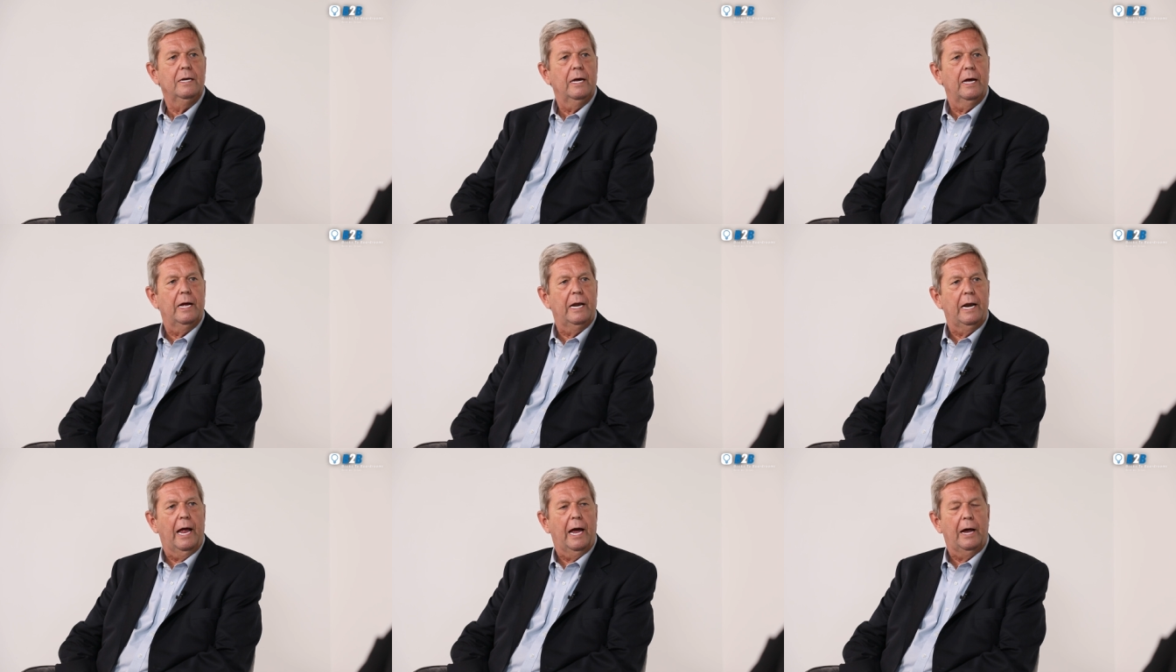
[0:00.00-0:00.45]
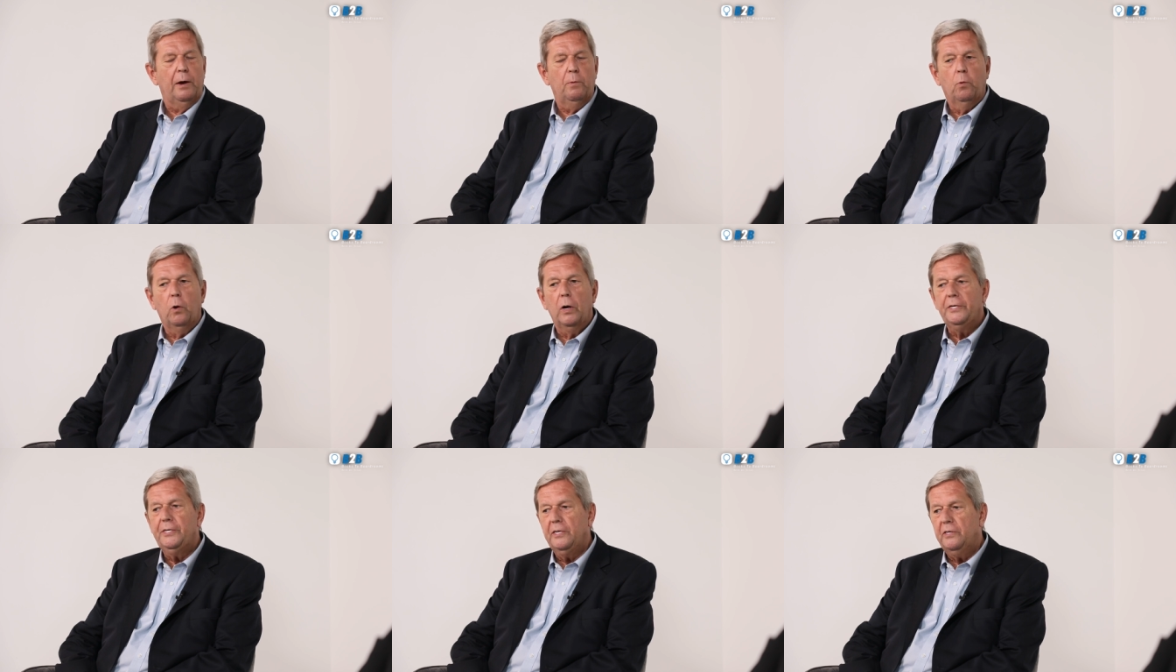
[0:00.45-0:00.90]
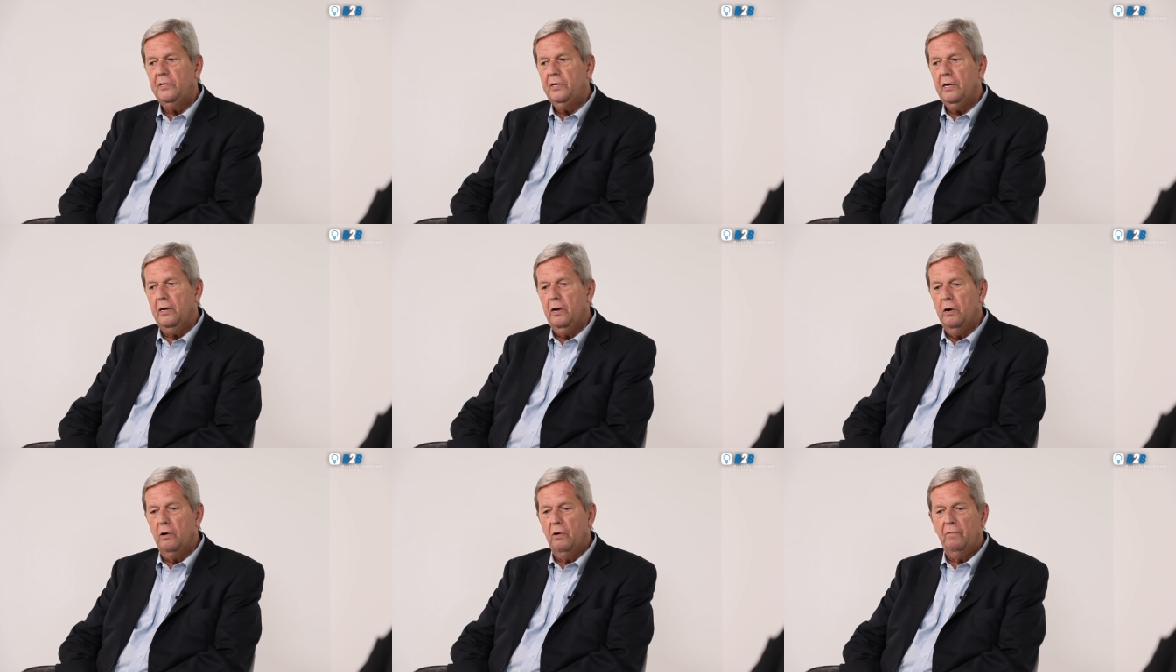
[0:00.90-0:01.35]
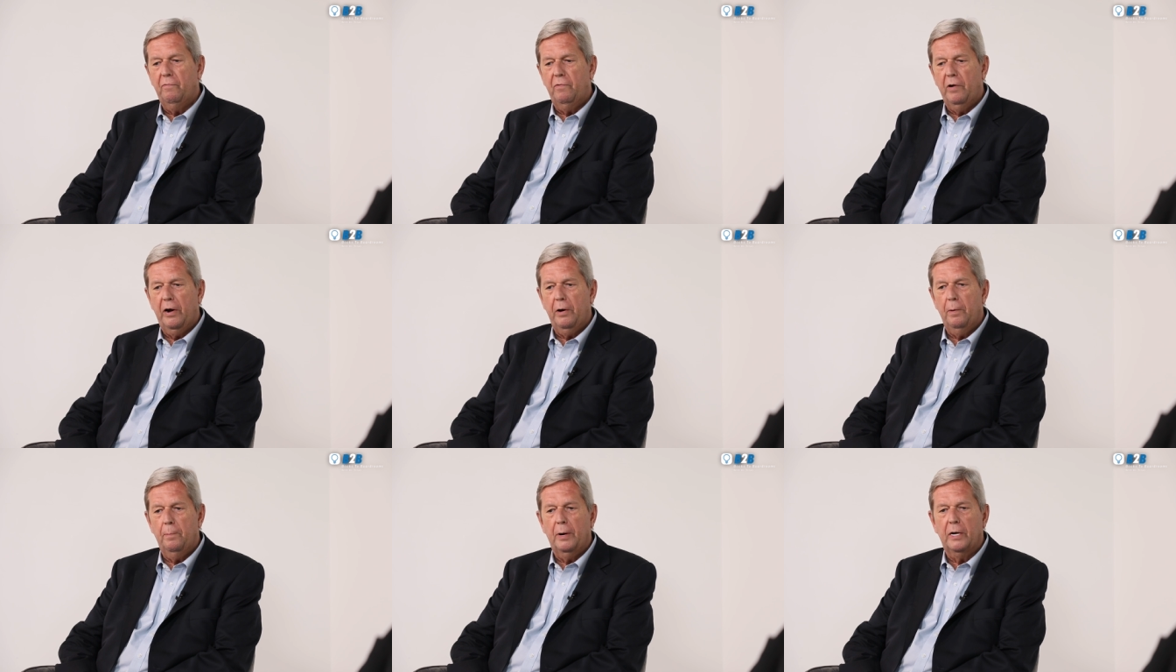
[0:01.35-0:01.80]
And I wanted to go
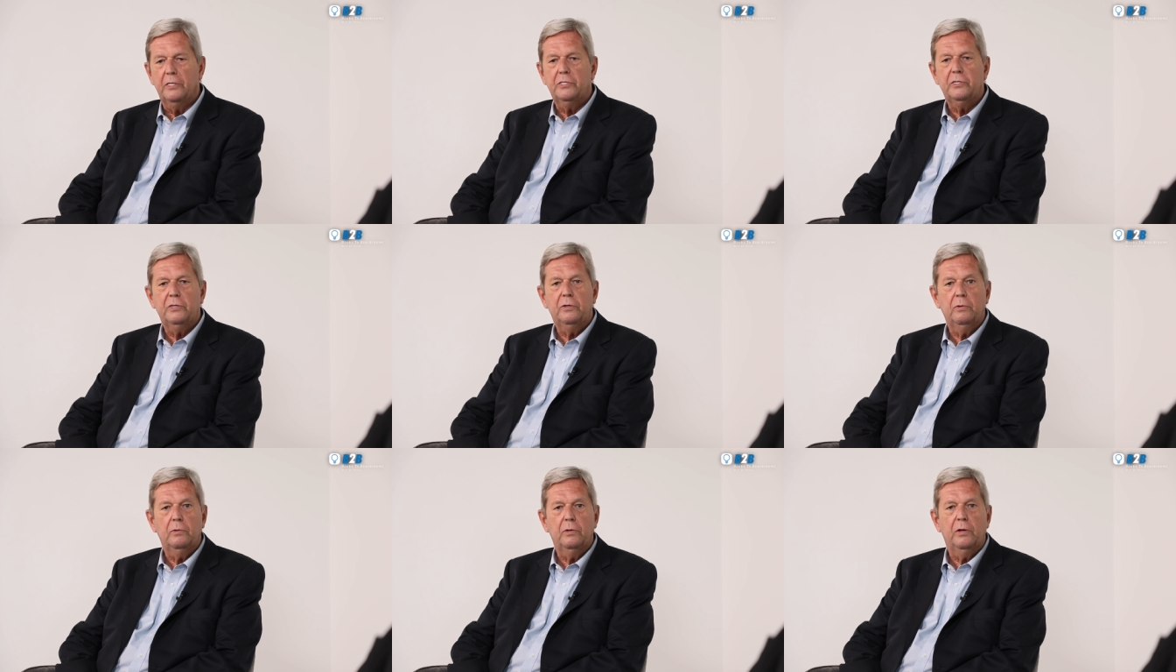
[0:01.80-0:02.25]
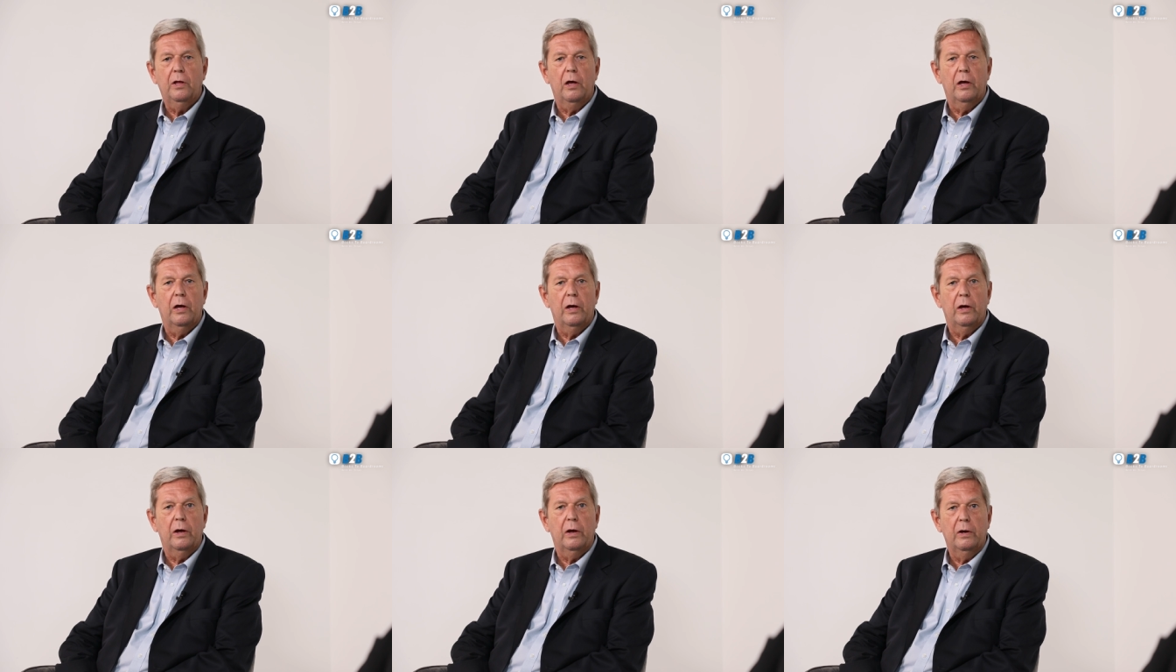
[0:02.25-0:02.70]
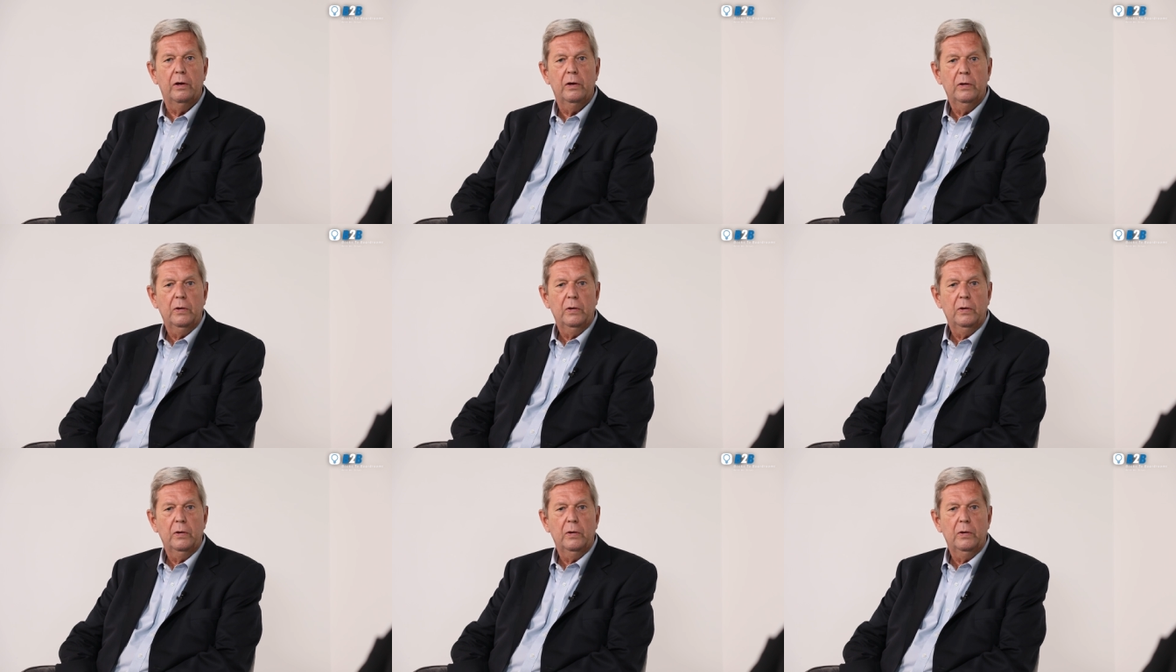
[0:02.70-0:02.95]
very much to the,